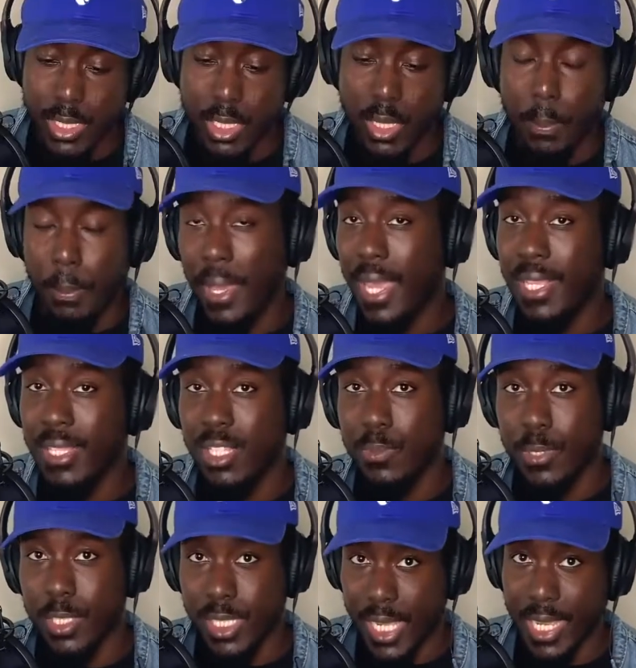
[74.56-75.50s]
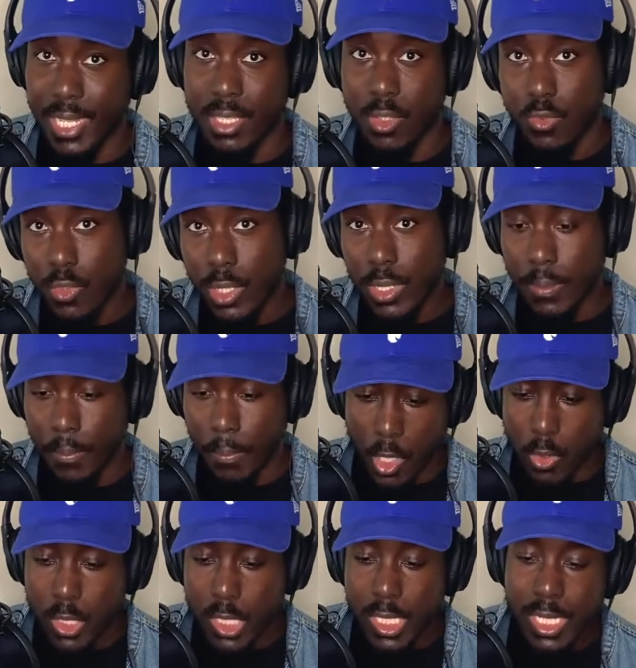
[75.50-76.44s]
to the paint to protect the rim.
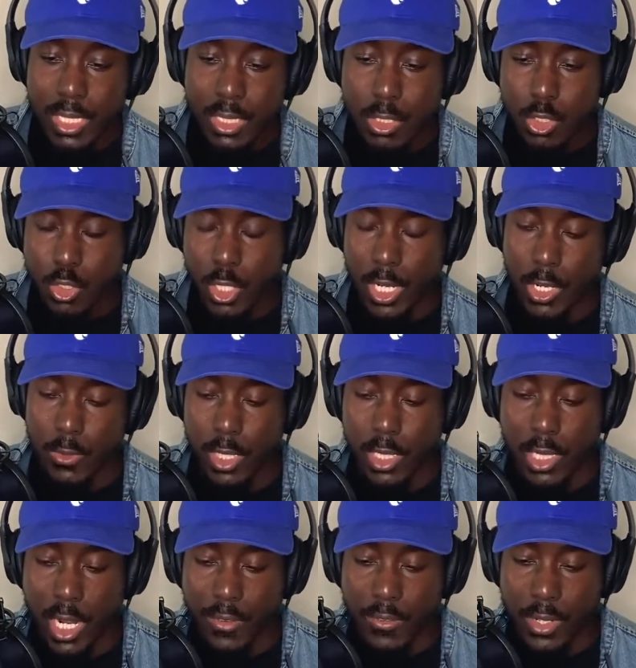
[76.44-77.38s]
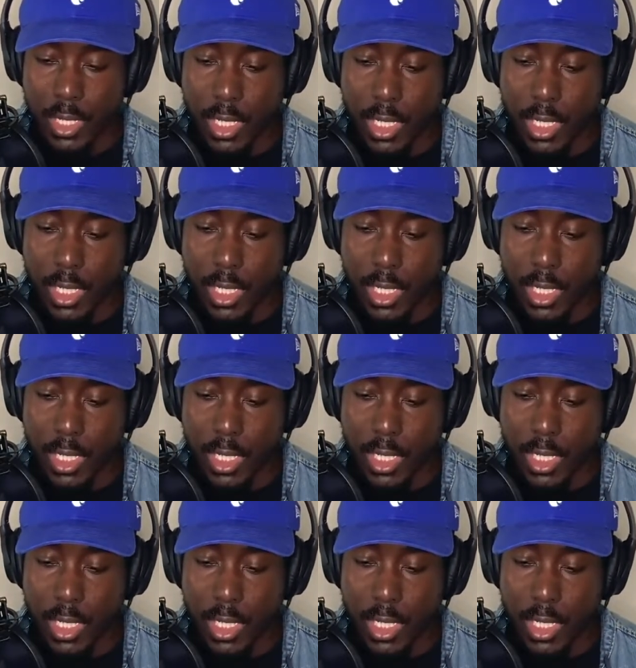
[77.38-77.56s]
O'Neal is trying to recover to